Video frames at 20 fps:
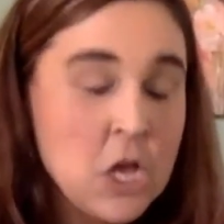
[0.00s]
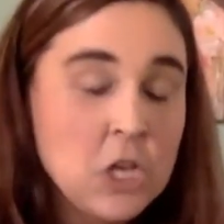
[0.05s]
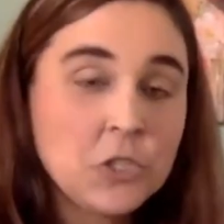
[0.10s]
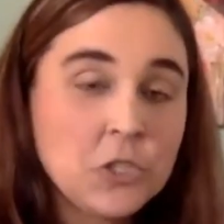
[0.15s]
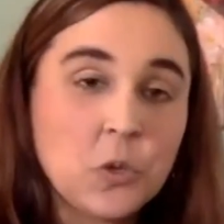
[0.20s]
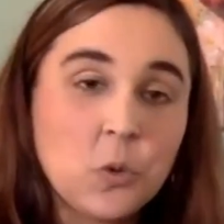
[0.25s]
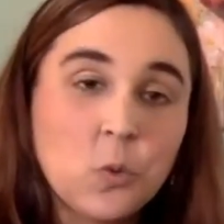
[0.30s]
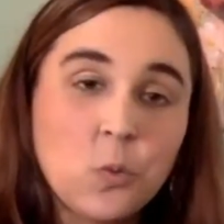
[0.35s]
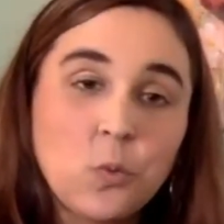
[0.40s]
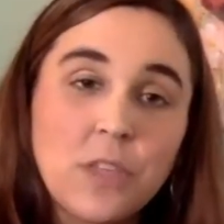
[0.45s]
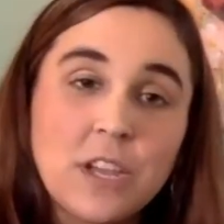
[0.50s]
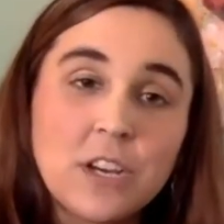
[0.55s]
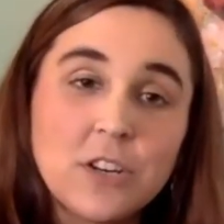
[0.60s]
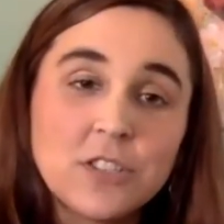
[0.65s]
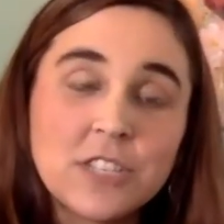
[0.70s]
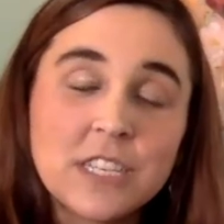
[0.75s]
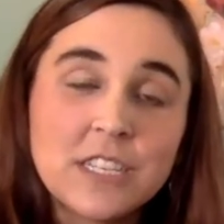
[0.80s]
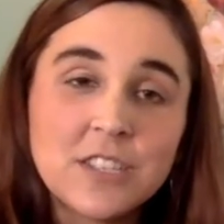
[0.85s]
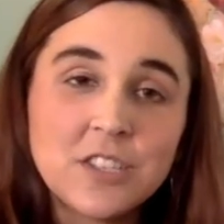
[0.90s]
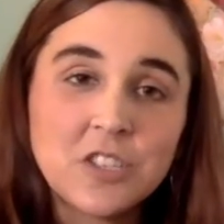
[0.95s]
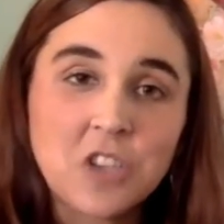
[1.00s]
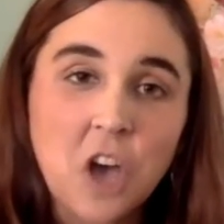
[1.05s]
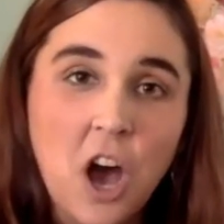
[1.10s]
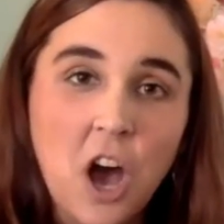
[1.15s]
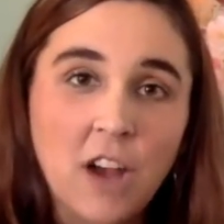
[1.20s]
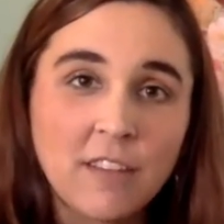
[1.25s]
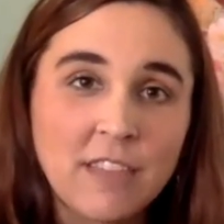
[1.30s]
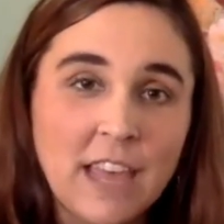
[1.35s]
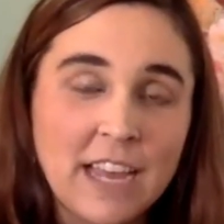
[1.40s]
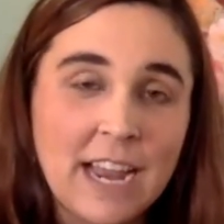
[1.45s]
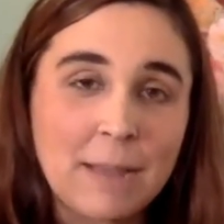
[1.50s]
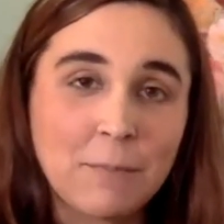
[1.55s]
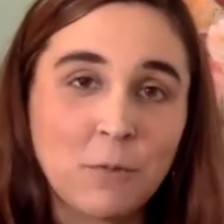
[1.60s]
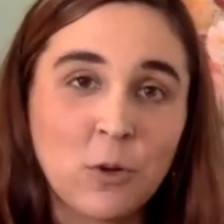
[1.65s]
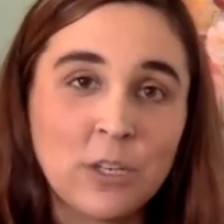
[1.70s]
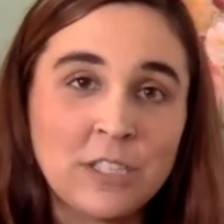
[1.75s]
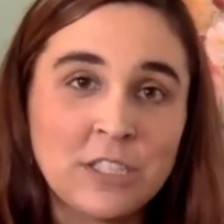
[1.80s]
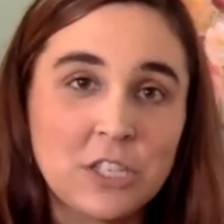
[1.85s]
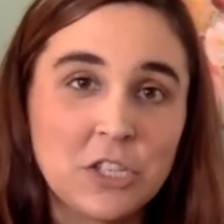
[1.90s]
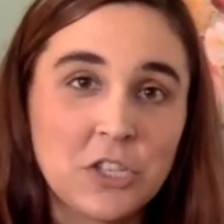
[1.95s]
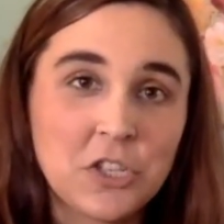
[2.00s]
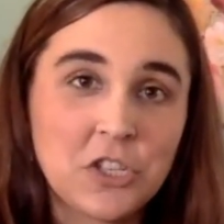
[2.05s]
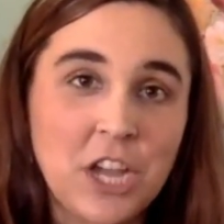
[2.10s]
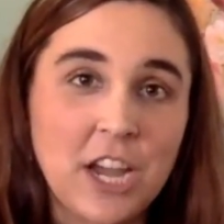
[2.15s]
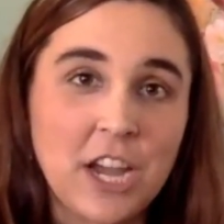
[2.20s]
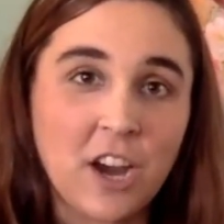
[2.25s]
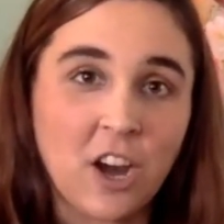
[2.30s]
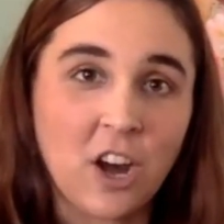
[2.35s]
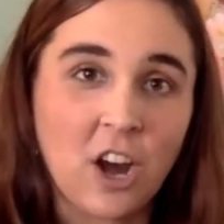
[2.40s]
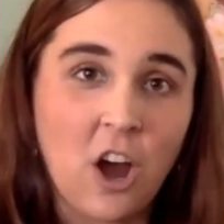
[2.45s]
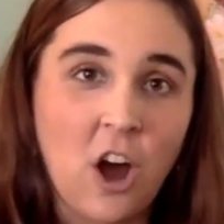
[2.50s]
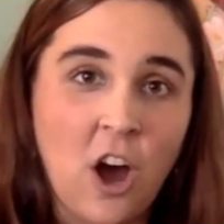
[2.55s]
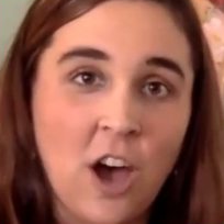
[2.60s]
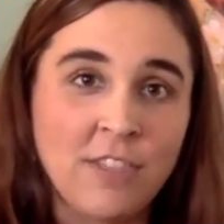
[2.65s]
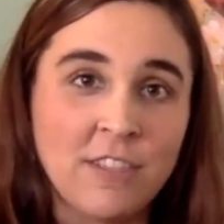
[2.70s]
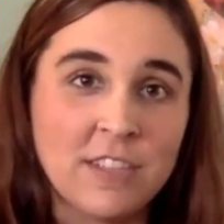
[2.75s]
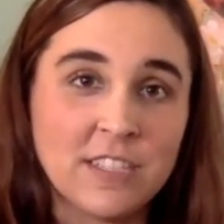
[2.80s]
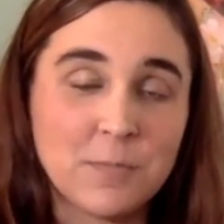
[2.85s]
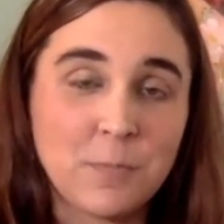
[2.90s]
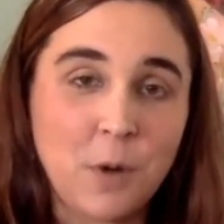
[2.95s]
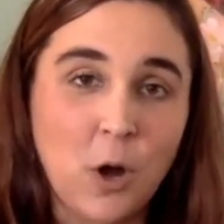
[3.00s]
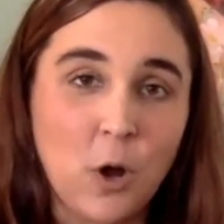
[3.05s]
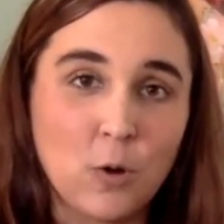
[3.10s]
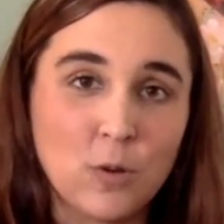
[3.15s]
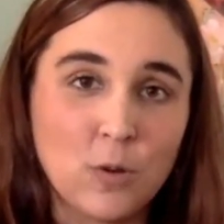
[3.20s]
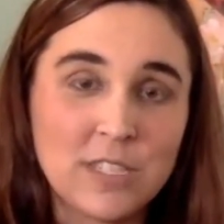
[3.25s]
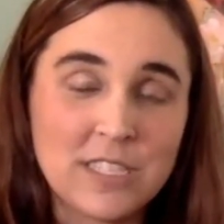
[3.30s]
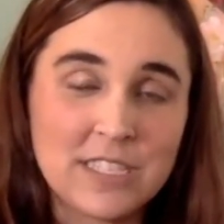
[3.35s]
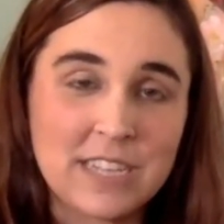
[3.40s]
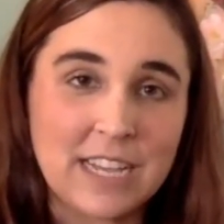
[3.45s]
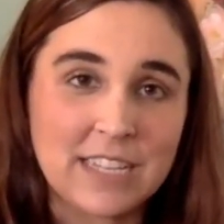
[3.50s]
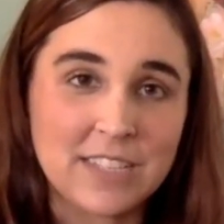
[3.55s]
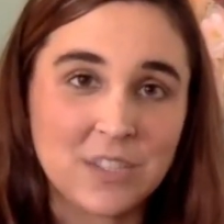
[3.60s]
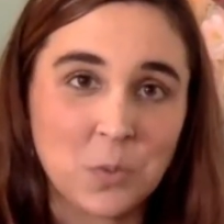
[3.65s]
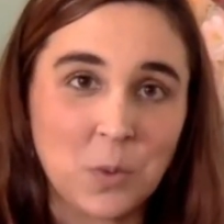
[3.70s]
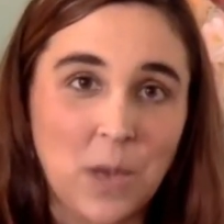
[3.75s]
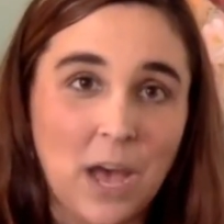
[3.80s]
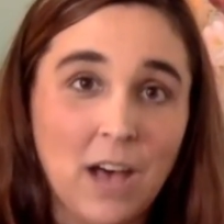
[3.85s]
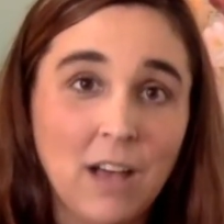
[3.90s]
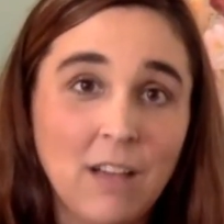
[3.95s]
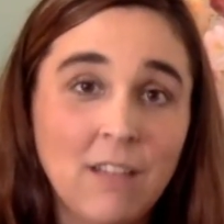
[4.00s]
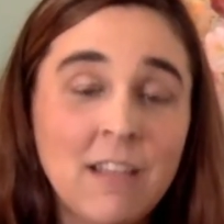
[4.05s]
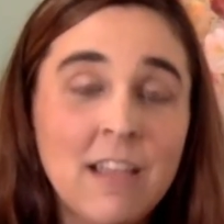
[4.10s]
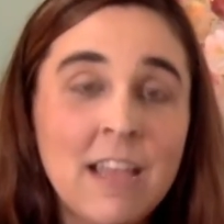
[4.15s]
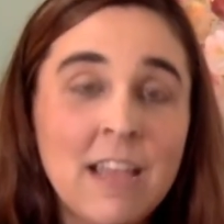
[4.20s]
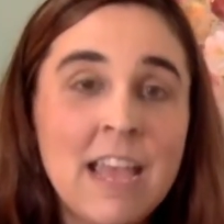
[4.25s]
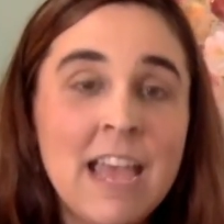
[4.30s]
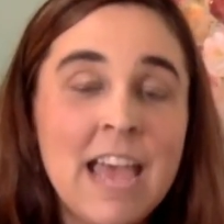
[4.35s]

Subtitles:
So there's a song that I'm going to share on this post as well.